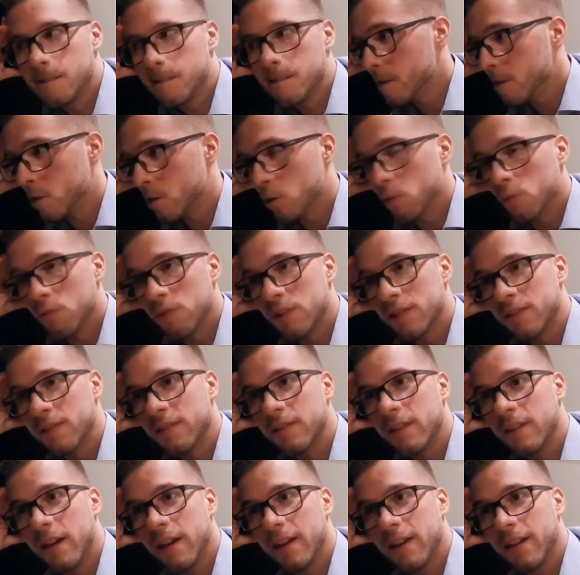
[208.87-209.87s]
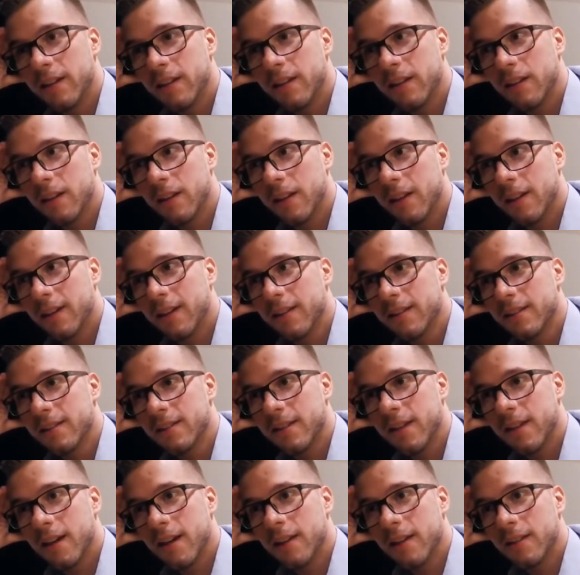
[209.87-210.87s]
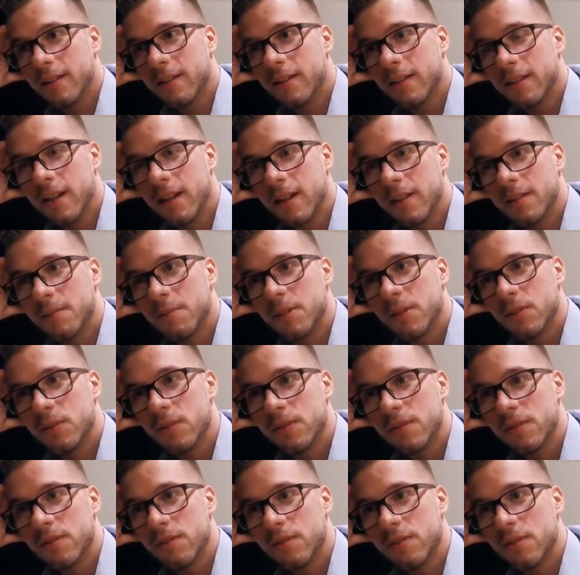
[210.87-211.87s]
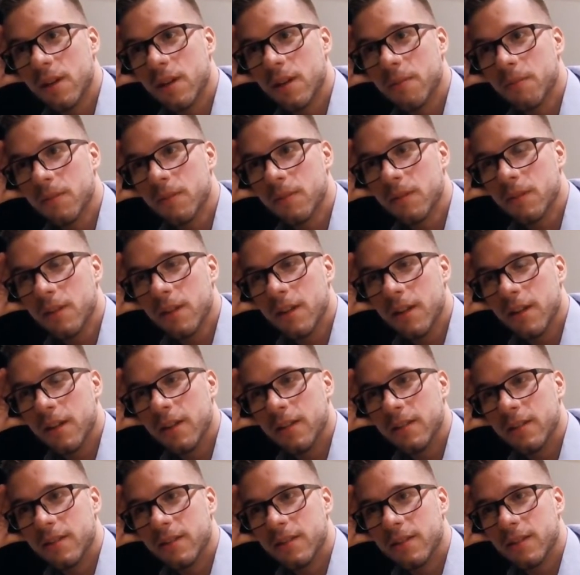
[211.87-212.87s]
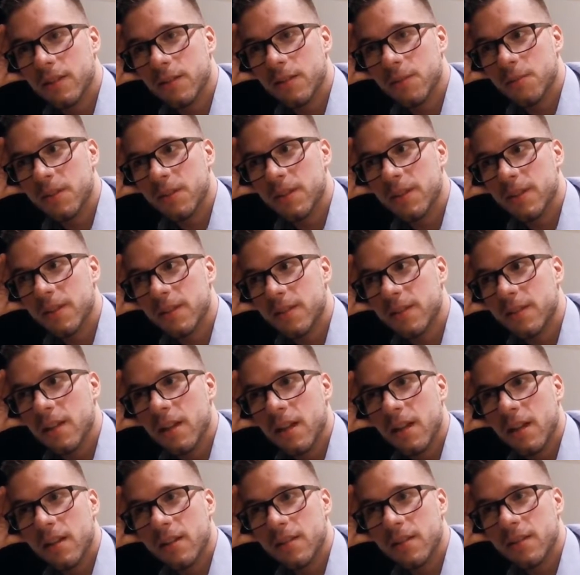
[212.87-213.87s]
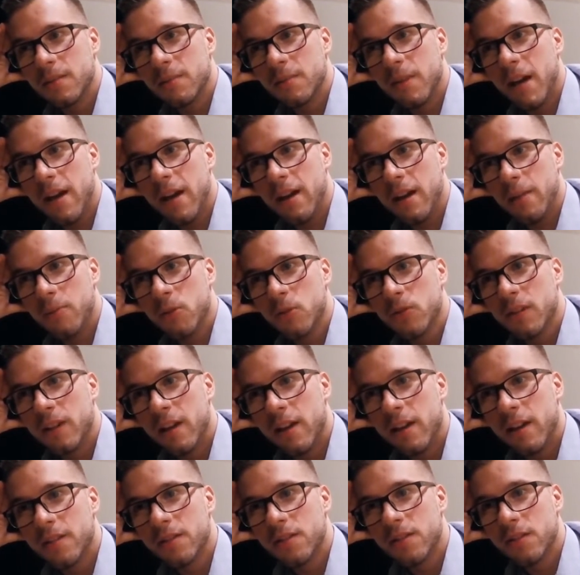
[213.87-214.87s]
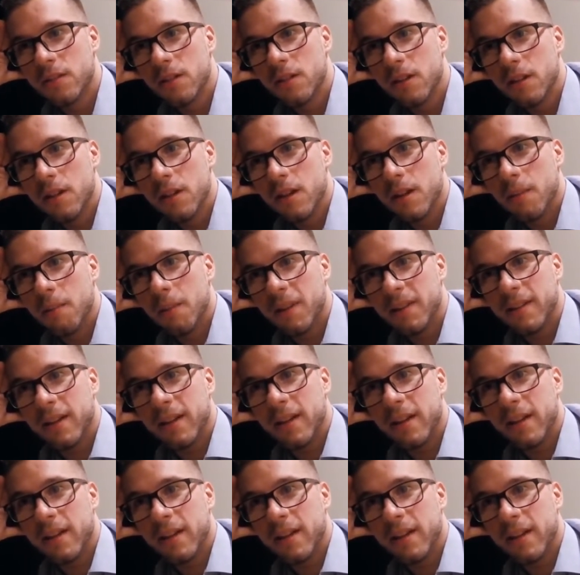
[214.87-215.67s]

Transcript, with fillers: So recently I get, I get this guy, he adds me to Instagram, and he tells me this Listen, man, I'm not a hater, but I